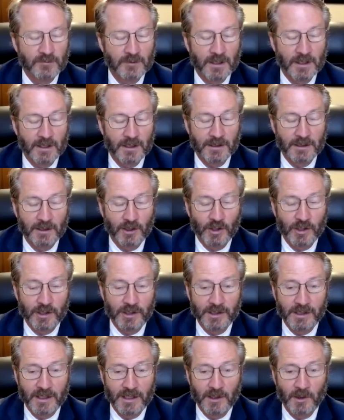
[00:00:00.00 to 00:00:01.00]
I
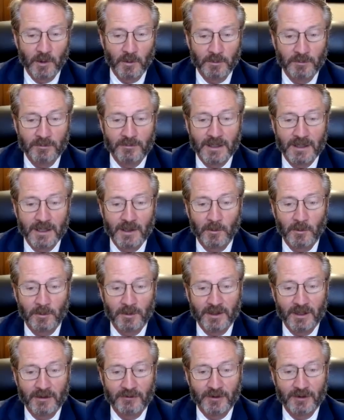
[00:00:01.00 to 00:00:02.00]
agree. I hope
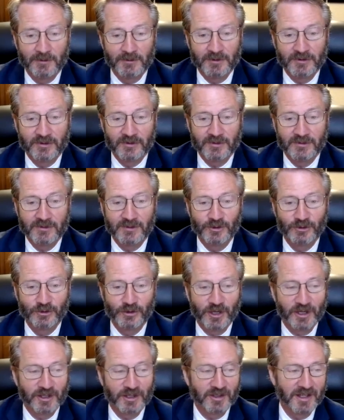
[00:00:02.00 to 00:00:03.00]
enough of us
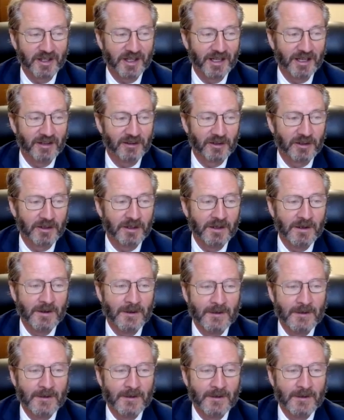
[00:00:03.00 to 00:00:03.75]
stick together.